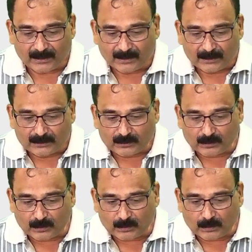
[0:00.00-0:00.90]

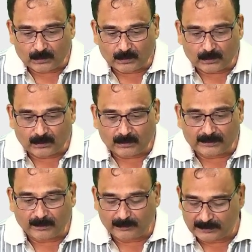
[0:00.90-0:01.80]
So
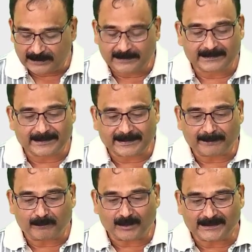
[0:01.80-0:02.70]
their
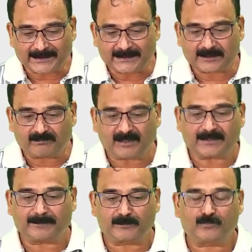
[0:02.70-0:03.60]
employees can spend
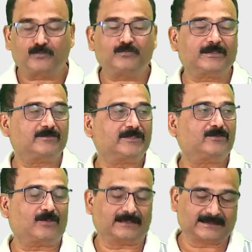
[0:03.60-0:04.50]
up to
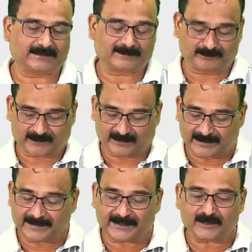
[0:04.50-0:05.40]
$2,000
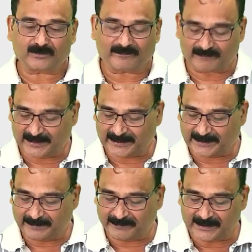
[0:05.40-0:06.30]
in case of
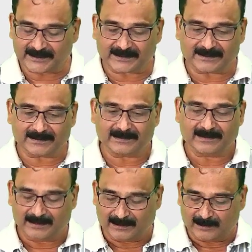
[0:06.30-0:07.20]
any events
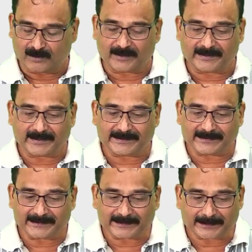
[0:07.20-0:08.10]
or
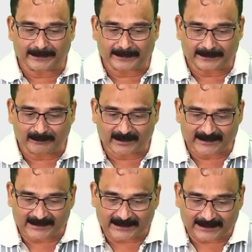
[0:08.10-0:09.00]
any
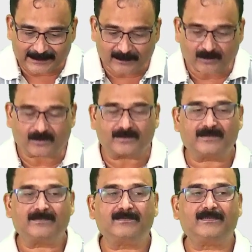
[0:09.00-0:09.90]
emergency
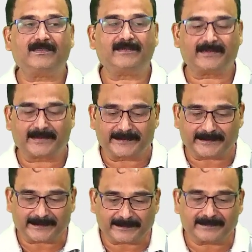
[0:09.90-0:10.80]
or
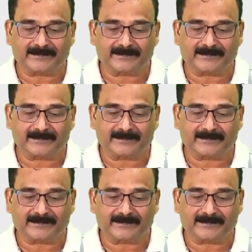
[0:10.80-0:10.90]
any